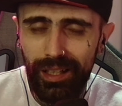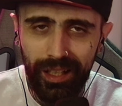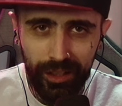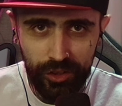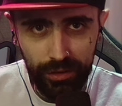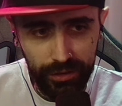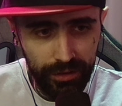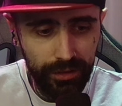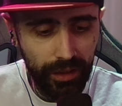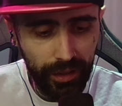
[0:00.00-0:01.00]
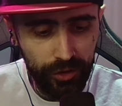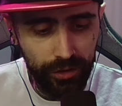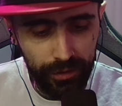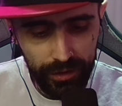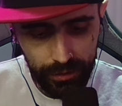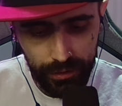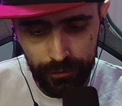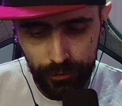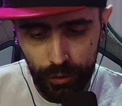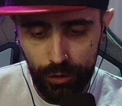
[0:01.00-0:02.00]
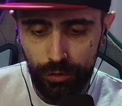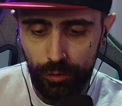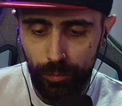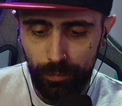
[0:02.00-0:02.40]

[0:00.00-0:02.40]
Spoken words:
actually, this is the first